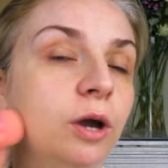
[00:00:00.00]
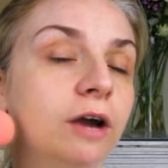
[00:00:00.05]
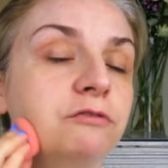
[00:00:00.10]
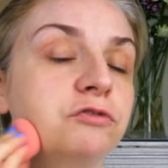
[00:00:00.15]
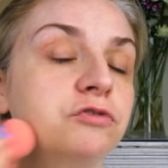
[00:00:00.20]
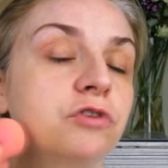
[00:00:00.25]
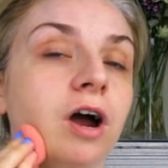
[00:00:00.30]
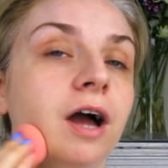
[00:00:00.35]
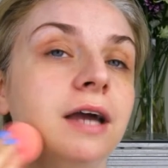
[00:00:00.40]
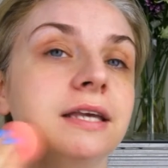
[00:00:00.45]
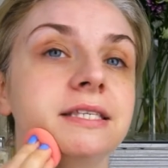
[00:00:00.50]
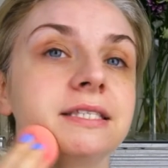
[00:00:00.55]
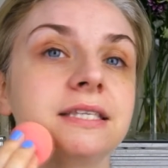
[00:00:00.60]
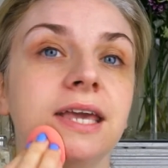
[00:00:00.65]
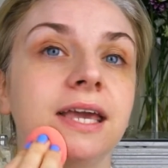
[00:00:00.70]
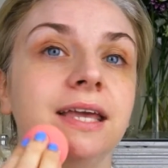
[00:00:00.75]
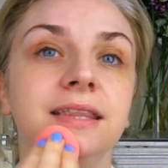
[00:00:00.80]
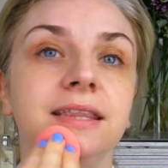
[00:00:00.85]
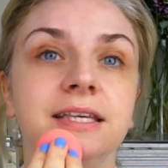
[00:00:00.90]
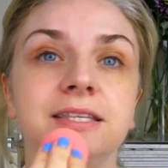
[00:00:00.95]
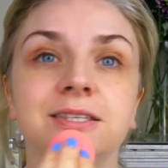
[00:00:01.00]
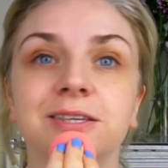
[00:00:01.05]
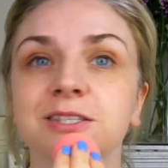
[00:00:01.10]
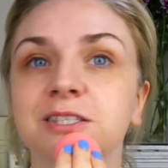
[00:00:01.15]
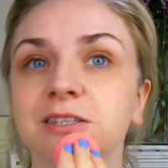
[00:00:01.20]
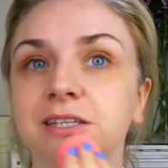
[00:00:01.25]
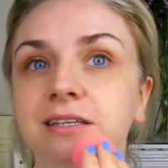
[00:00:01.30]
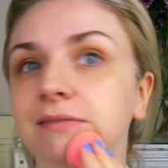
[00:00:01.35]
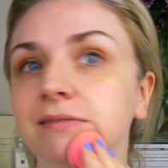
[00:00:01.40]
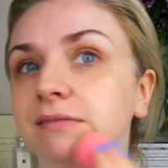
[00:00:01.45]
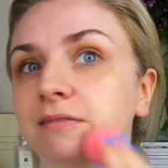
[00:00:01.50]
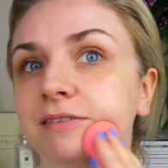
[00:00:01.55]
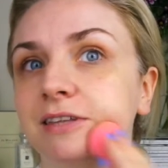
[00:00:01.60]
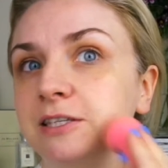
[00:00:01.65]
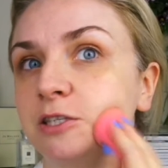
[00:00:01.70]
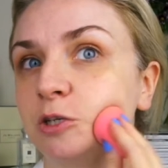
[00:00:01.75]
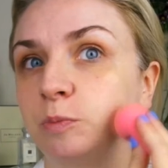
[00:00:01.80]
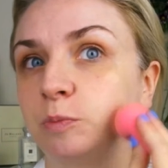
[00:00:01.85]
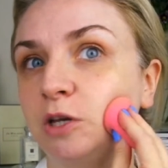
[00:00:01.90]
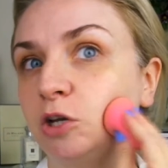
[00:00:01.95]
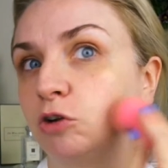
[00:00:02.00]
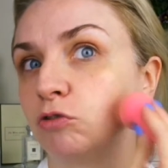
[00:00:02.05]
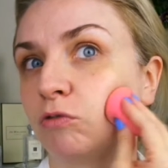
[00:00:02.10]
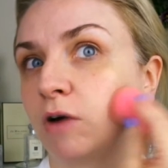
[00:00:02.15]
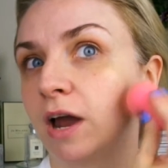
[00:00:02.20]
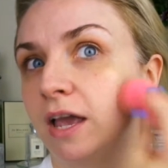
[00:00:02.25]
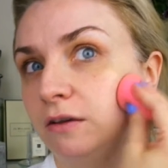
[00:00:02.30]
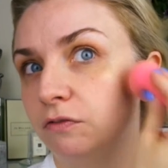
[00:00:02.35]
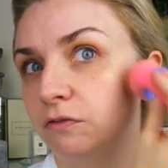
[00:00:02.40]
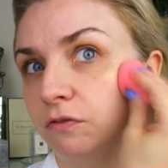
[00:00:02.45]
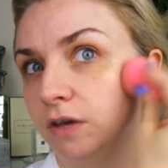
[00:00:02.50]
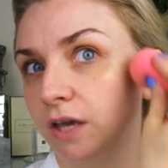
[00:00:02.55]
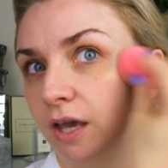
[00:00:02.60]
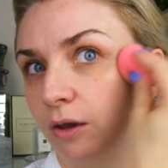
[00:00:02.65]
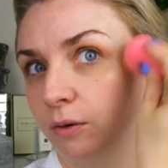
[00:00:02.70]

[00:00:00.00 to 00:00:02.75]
have dry skin, this will be great for you.